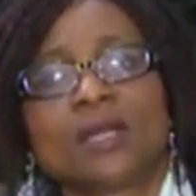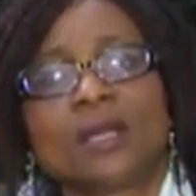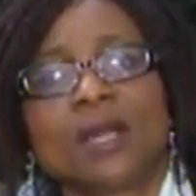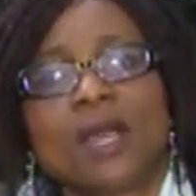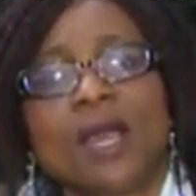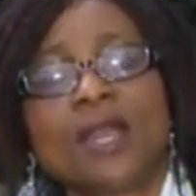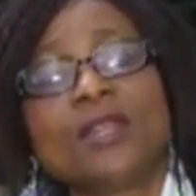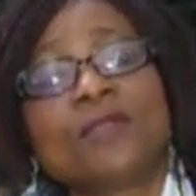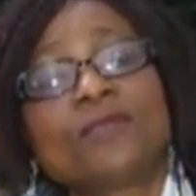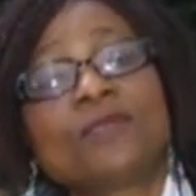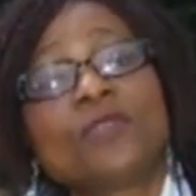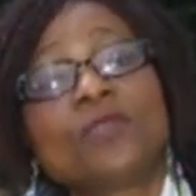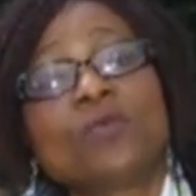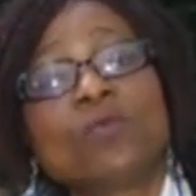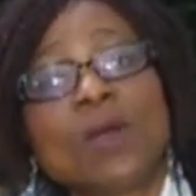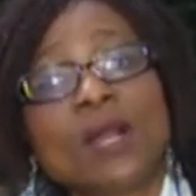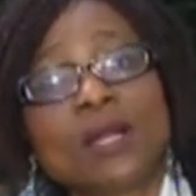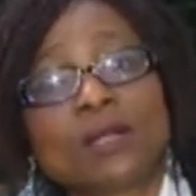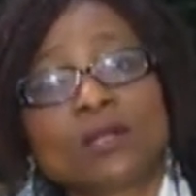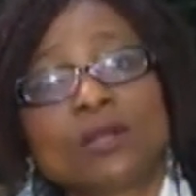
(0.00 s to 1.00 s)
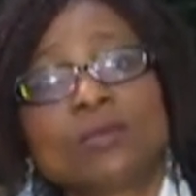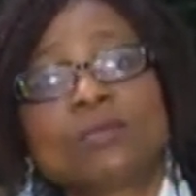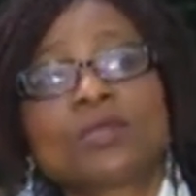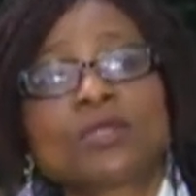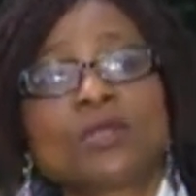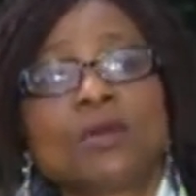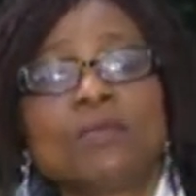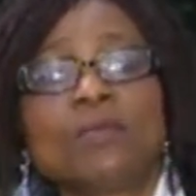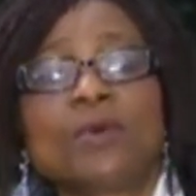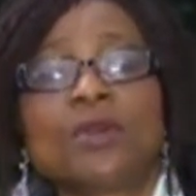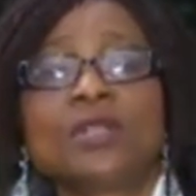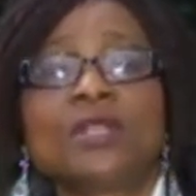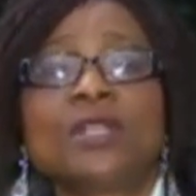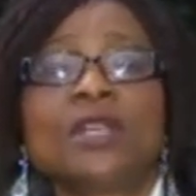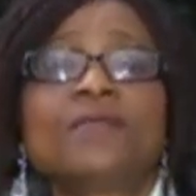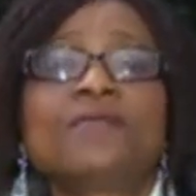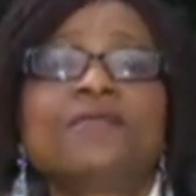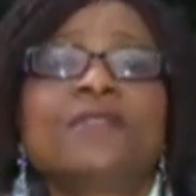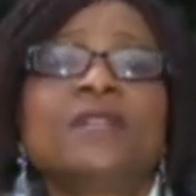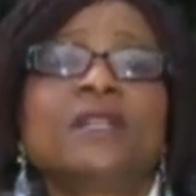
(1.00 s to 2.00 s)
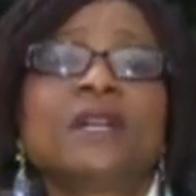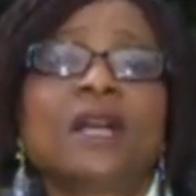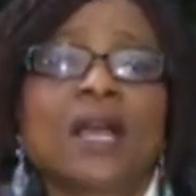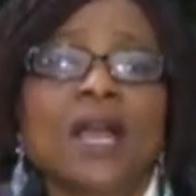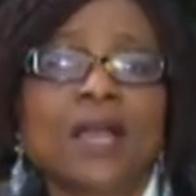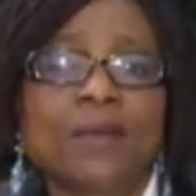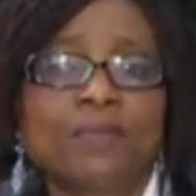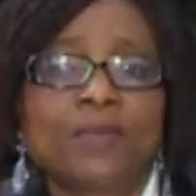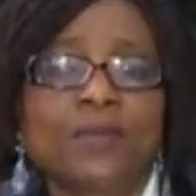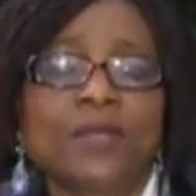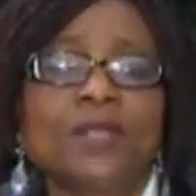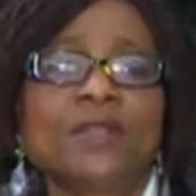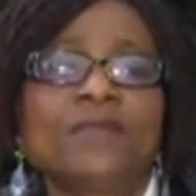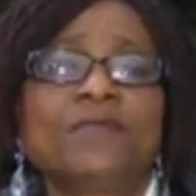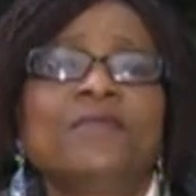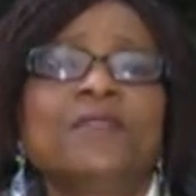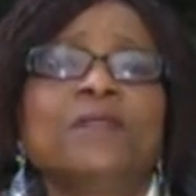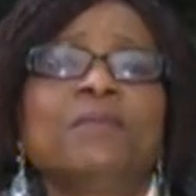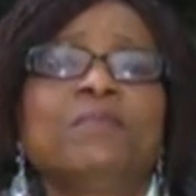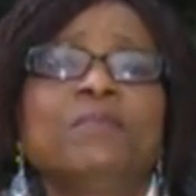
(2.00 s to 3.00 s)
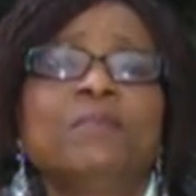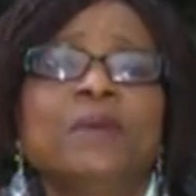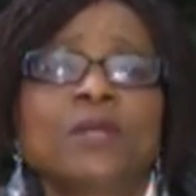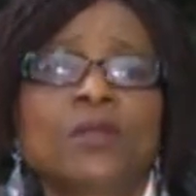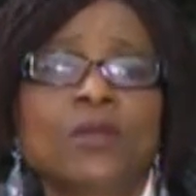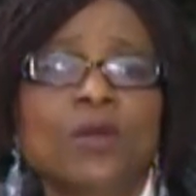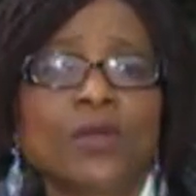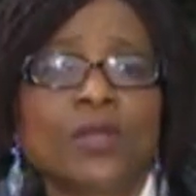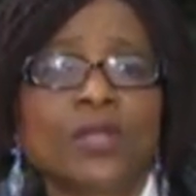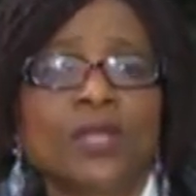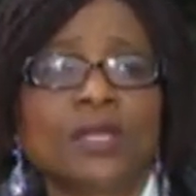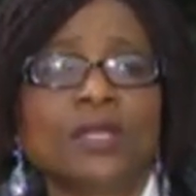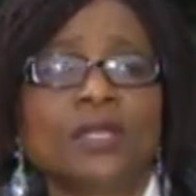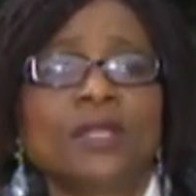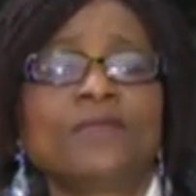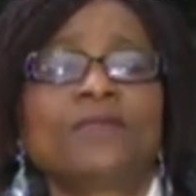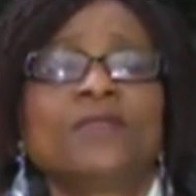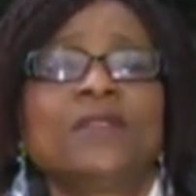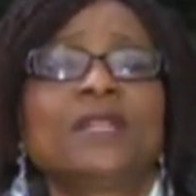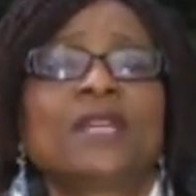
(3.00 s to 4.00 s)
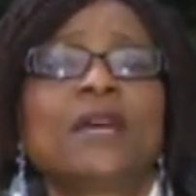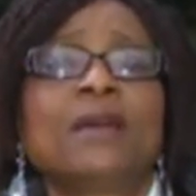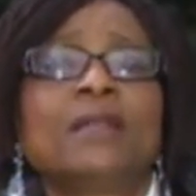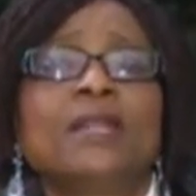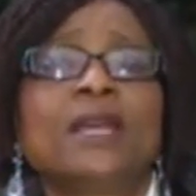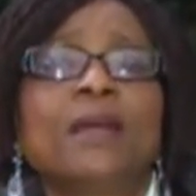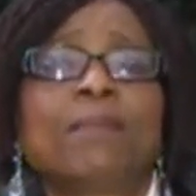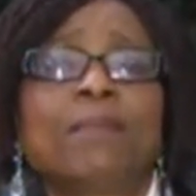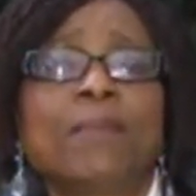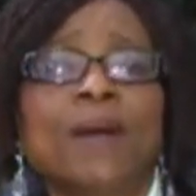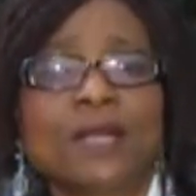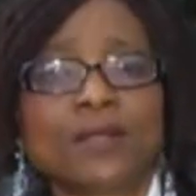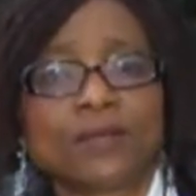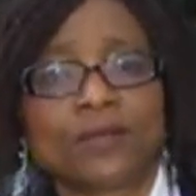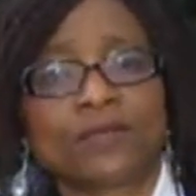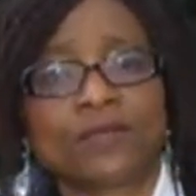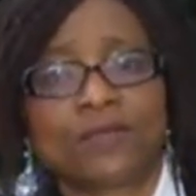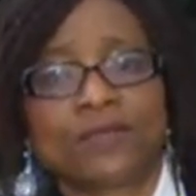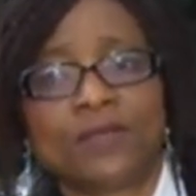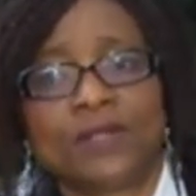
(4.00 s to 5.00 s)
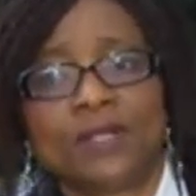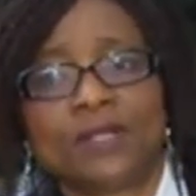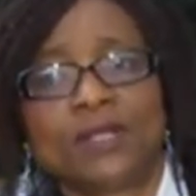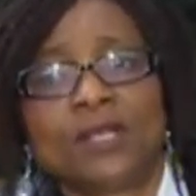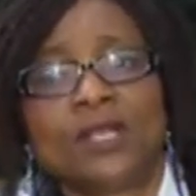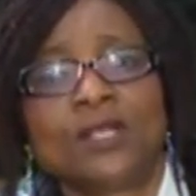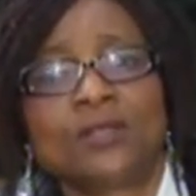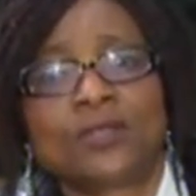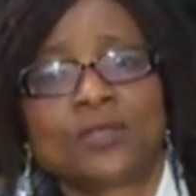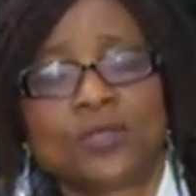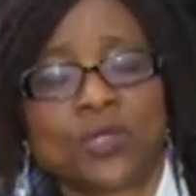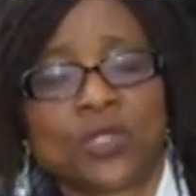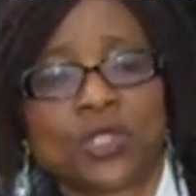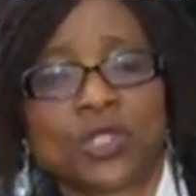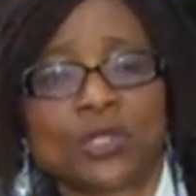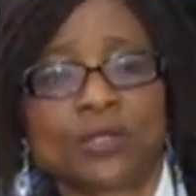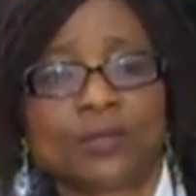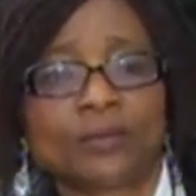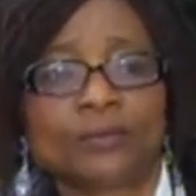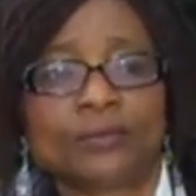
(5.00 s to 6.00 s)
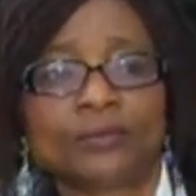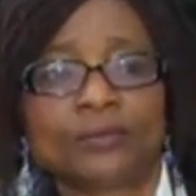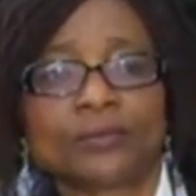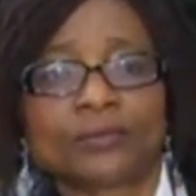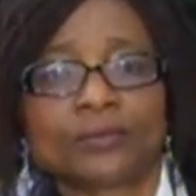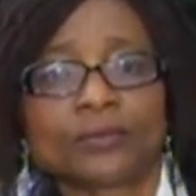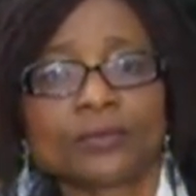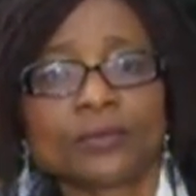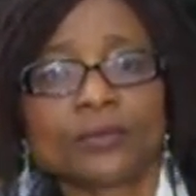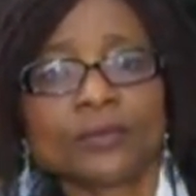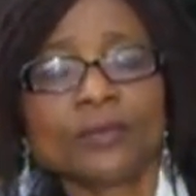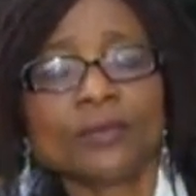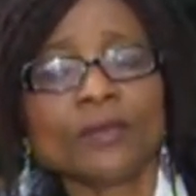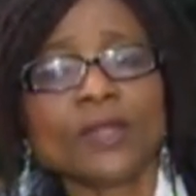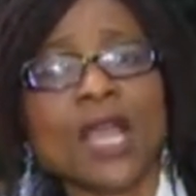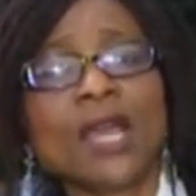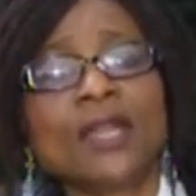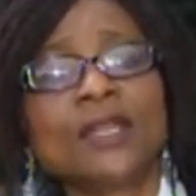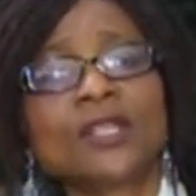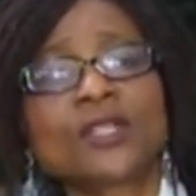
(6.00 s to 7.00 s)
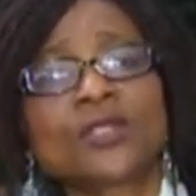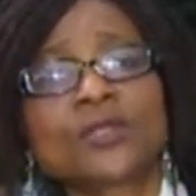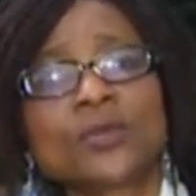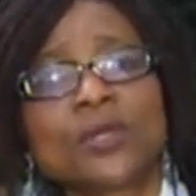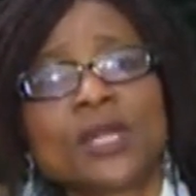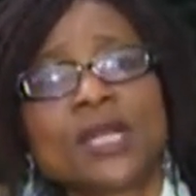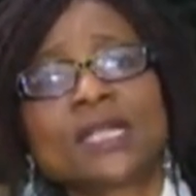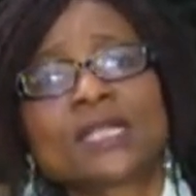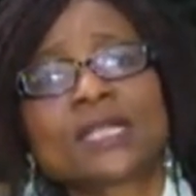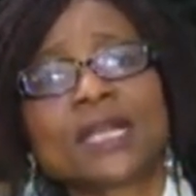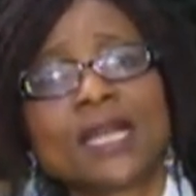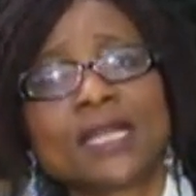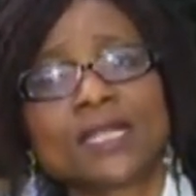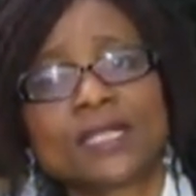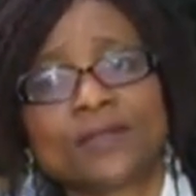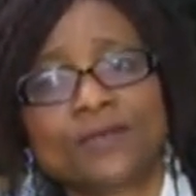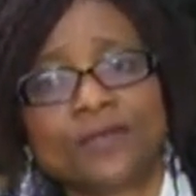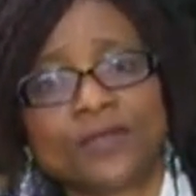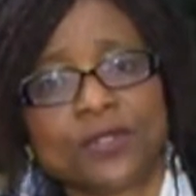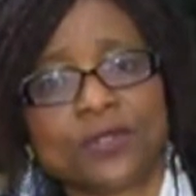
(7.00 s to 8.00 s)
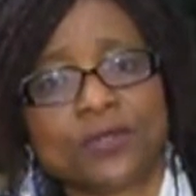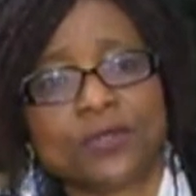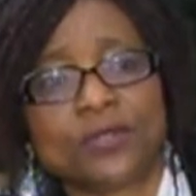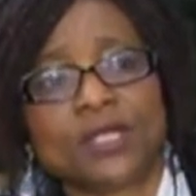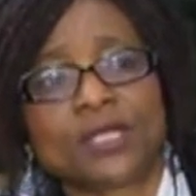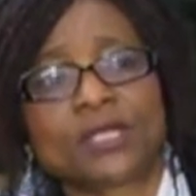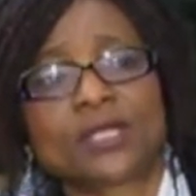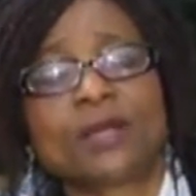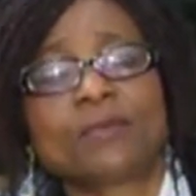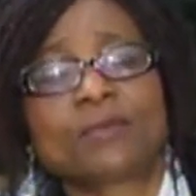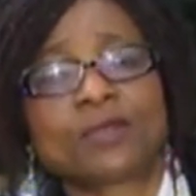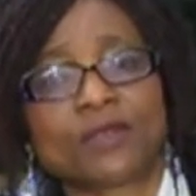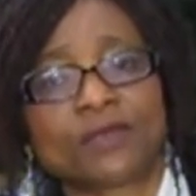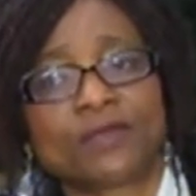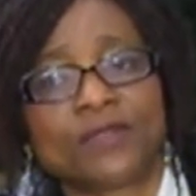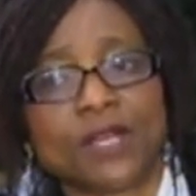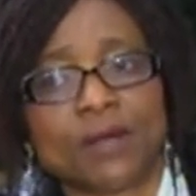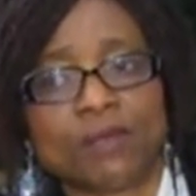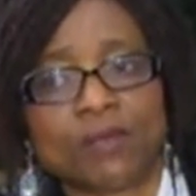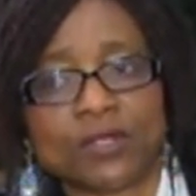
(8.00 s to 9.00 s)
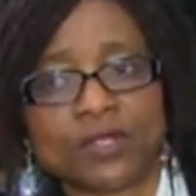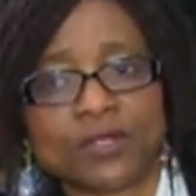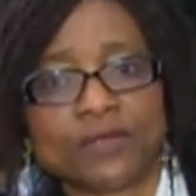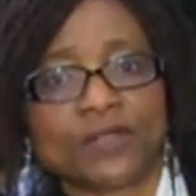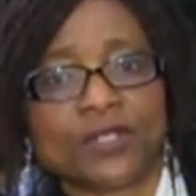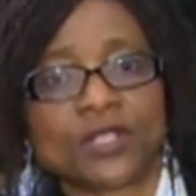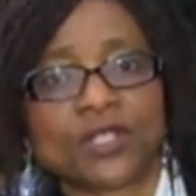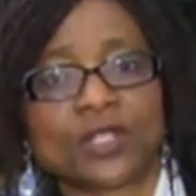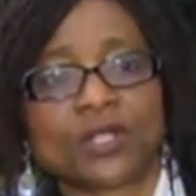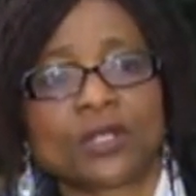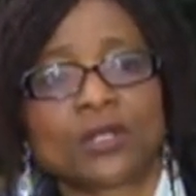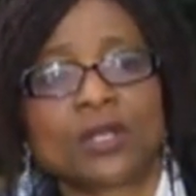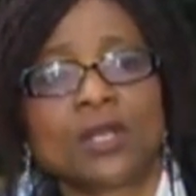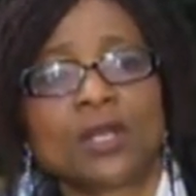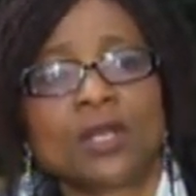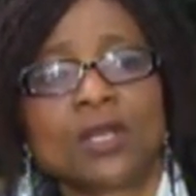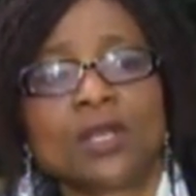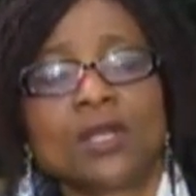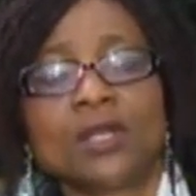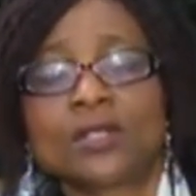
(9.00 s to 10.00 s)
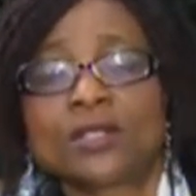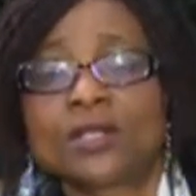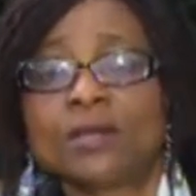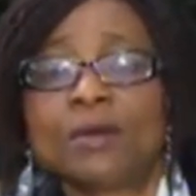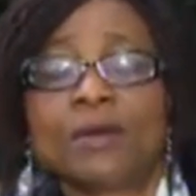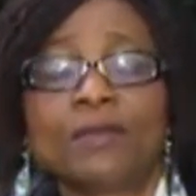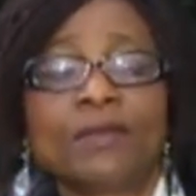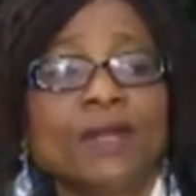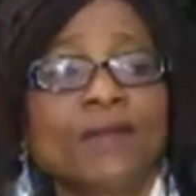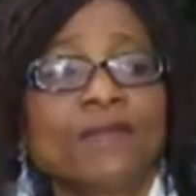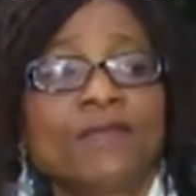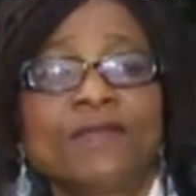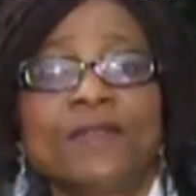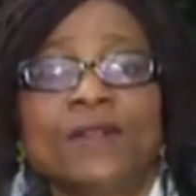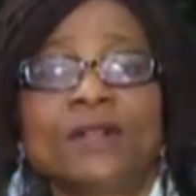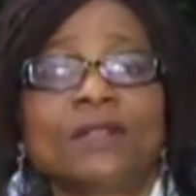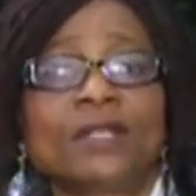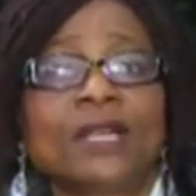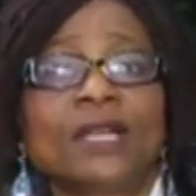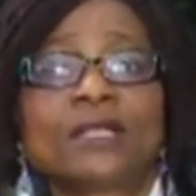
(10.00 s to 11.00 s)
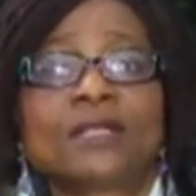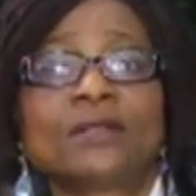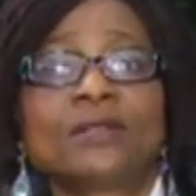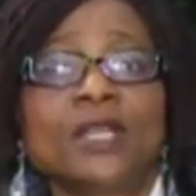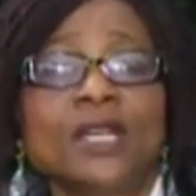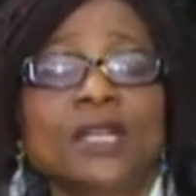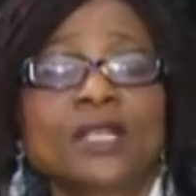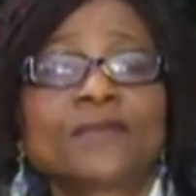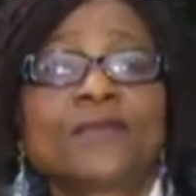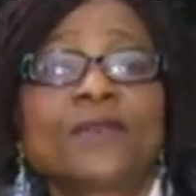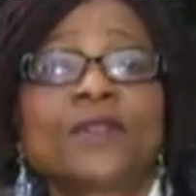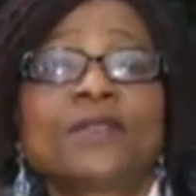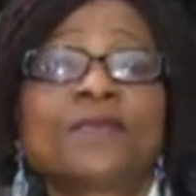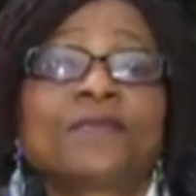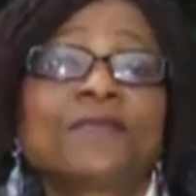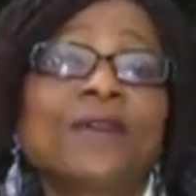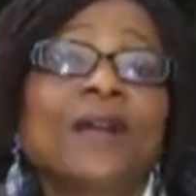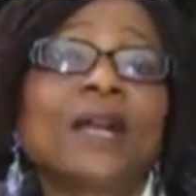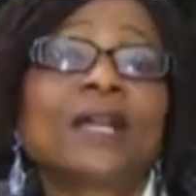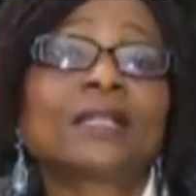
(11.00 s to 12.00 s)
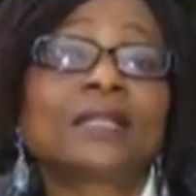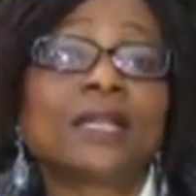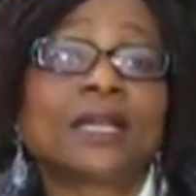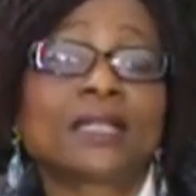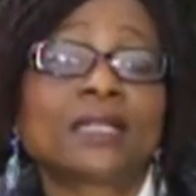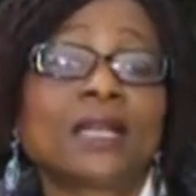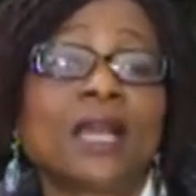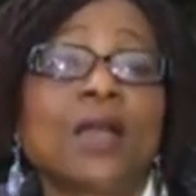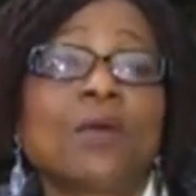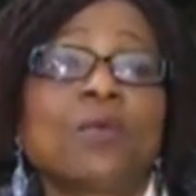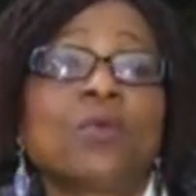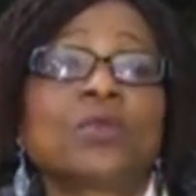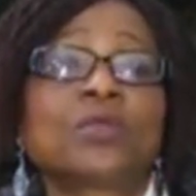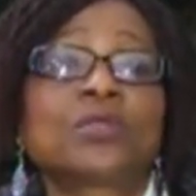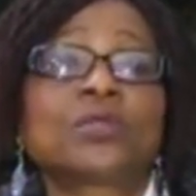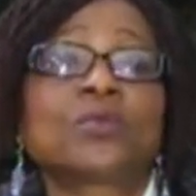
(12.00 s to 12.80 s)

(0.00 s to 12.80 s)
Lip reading: And if you welcome somebody, they feel happy, they feel belonging, they feel that they are part of the institution. And the students are interviewed in terms of their motivation. Some of them felt that, yes, for the fact that I was